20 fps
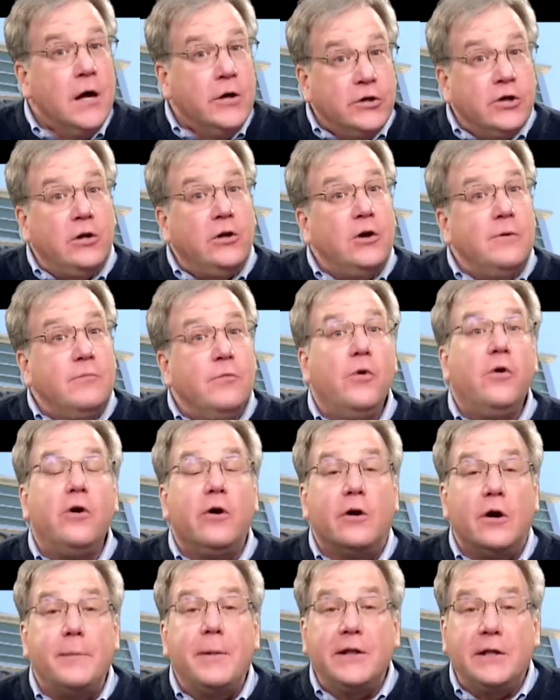To learn
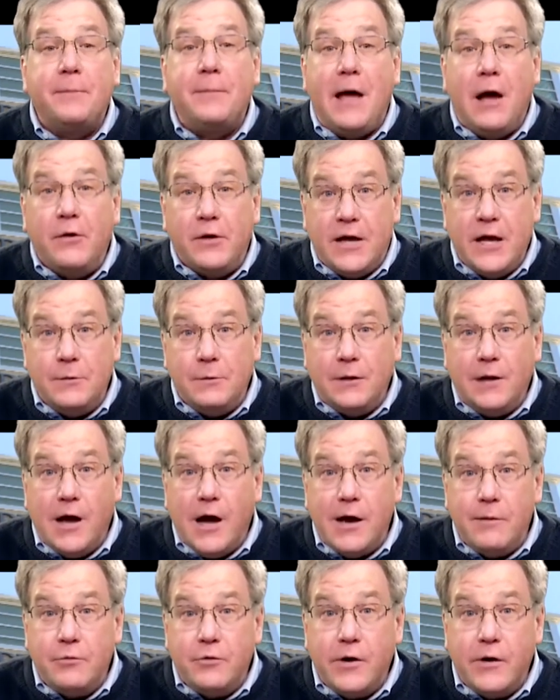more about the Bala Kinwood
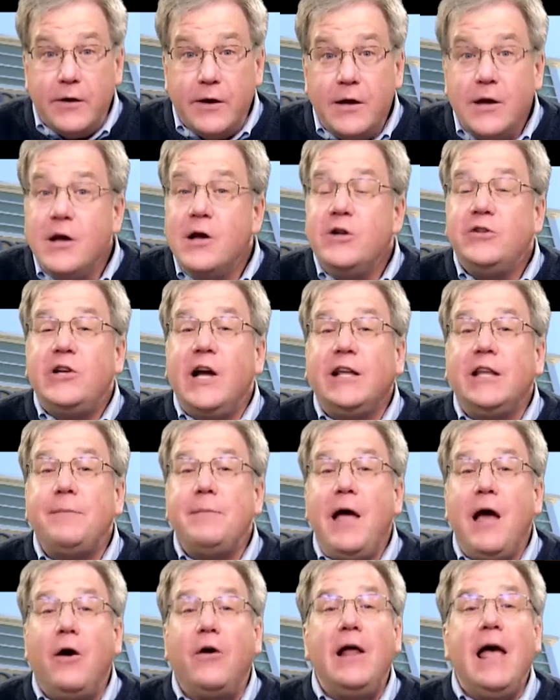Library, check them
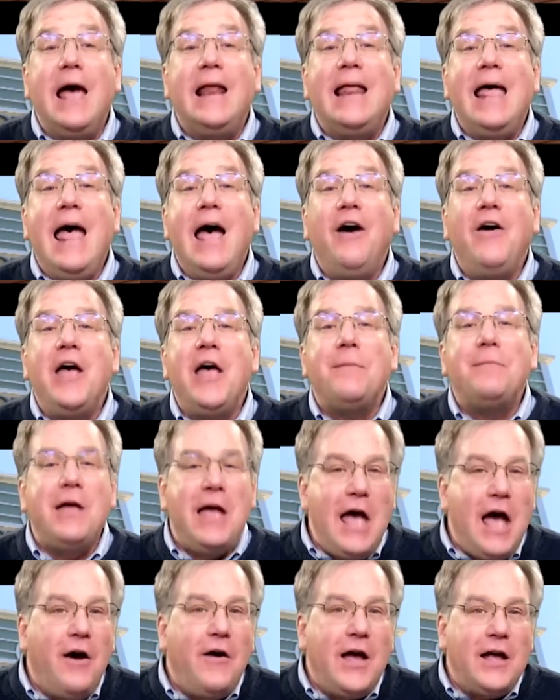out at
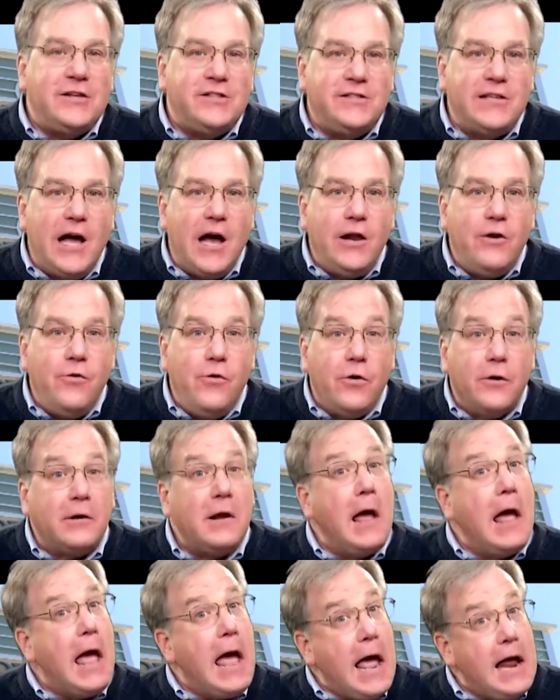lmls.org
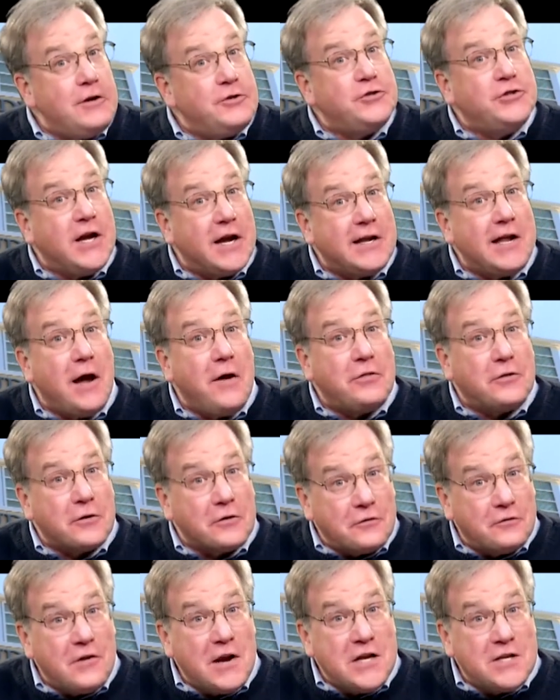and check out their
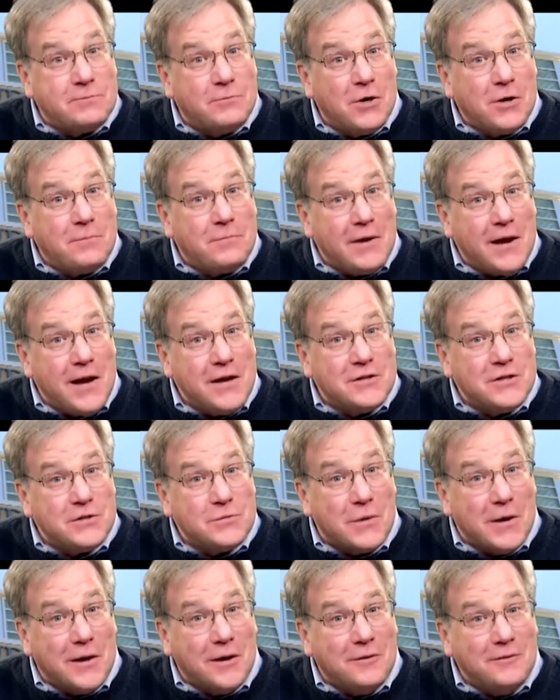Facebook page as
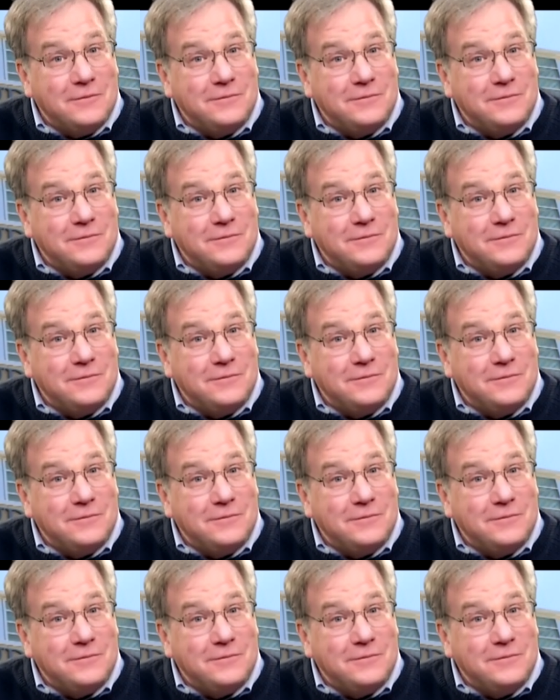well.